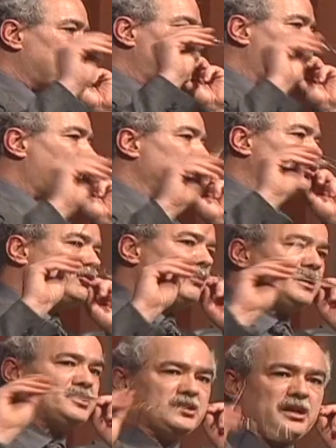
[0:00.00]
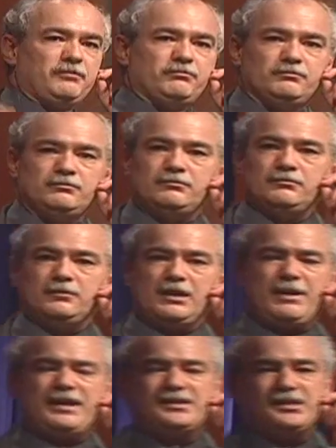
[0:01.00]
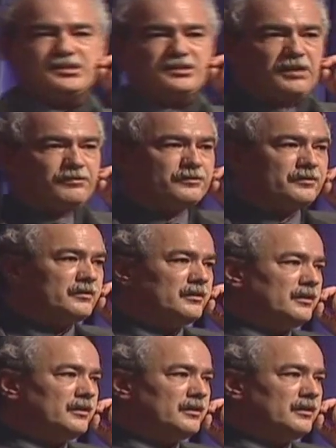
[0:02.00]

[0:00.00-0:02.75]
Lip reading: and time when Christ came. Amazing stuff.